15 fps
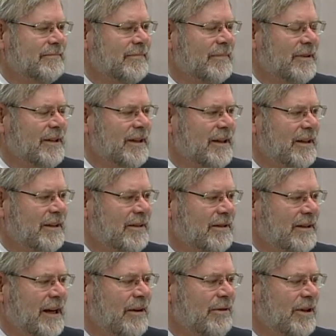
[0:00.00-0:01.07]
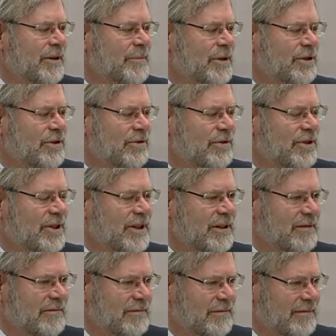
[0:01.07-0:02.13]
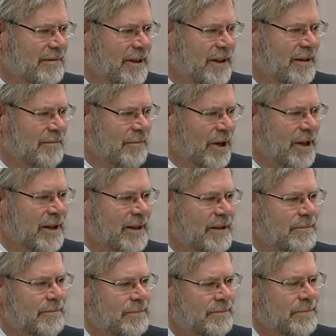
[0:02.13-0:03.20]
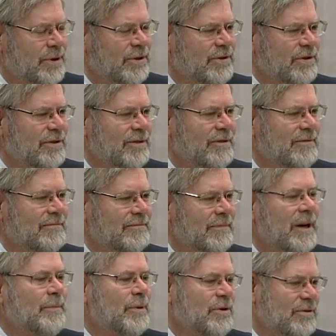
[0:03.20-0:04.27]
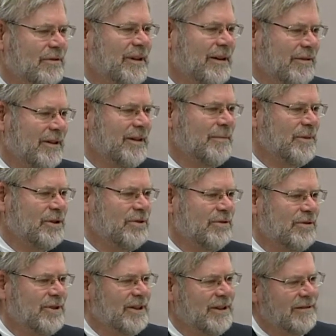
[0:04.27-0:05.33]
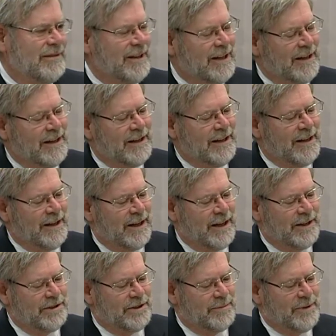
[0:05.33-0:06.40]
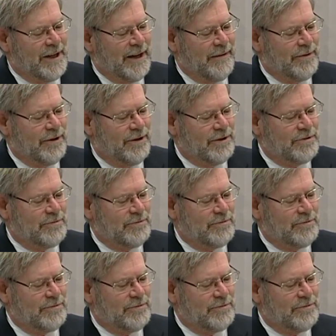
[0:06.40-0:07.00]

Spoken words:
The county commissioner seat in my personal county commissioner seat, Jim Kavanaugh is